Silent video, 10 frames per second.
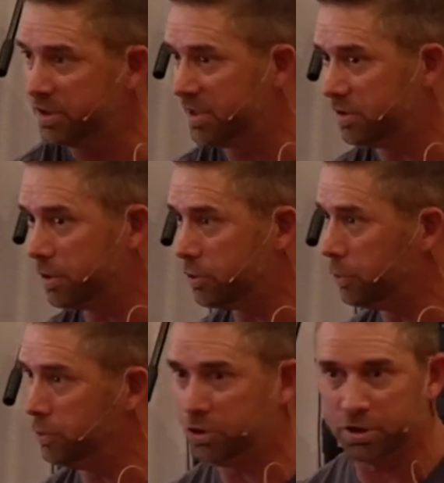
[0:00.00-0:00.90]

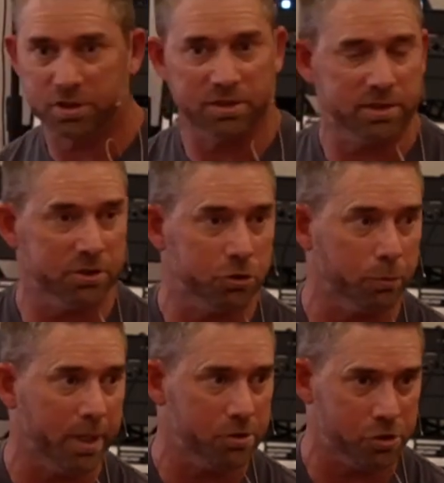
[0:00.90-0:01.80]
institutions and
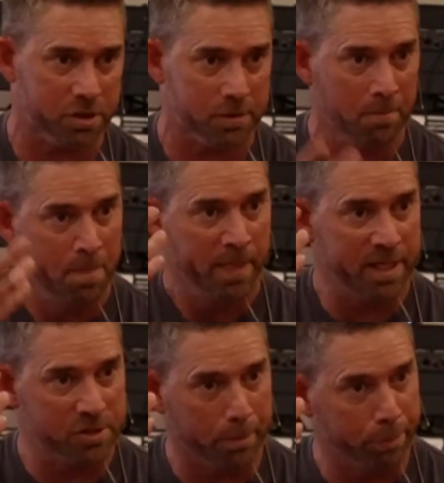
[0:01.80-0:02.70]
situations
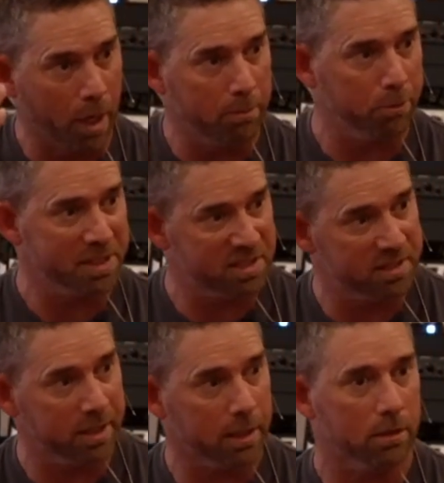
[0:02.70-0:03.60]
is the problem is
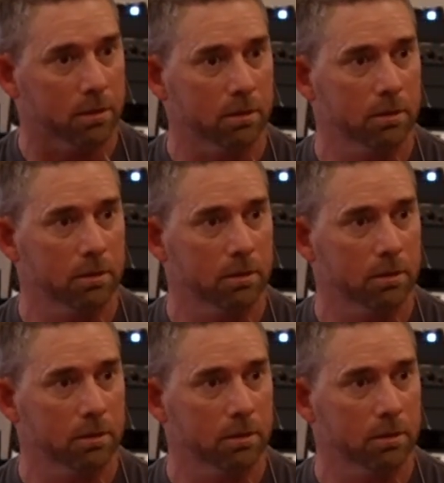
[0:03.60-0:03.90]
sin.